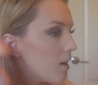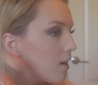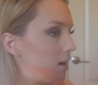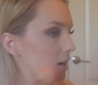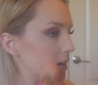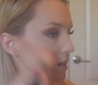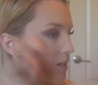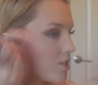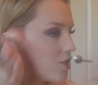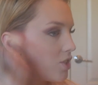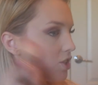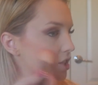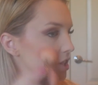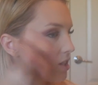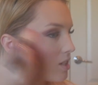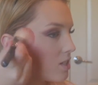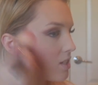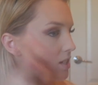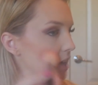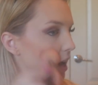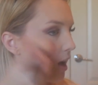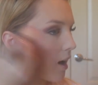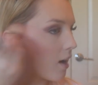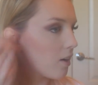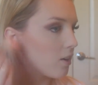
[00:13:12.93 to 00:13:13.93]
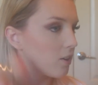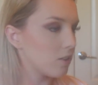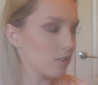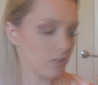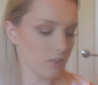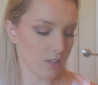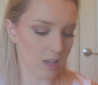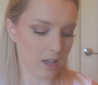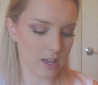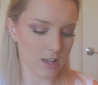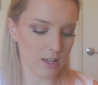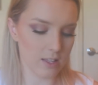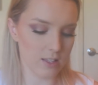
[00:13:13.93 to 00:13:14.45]
As you can tell,
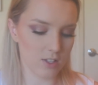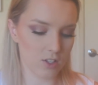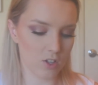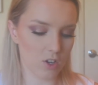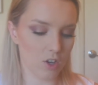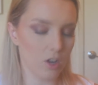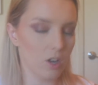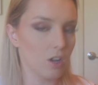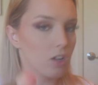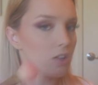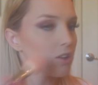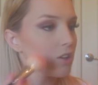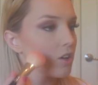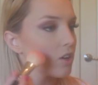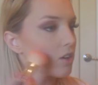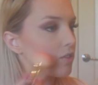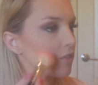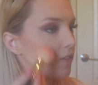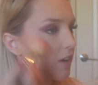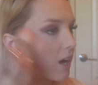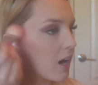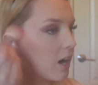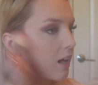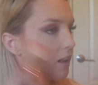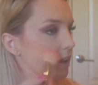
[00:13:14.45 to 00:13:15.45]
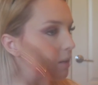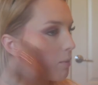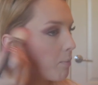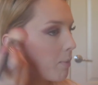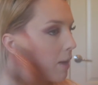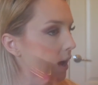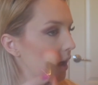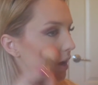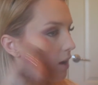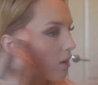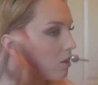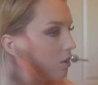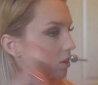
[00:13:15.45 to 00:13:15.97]
like it's got a lot of colour
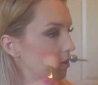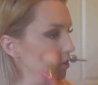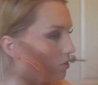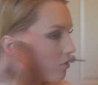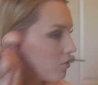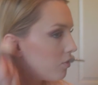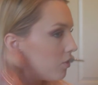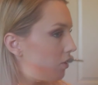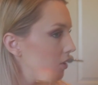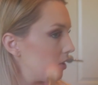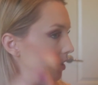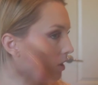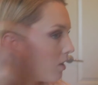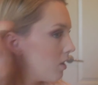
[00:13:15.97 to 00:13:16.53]
payoff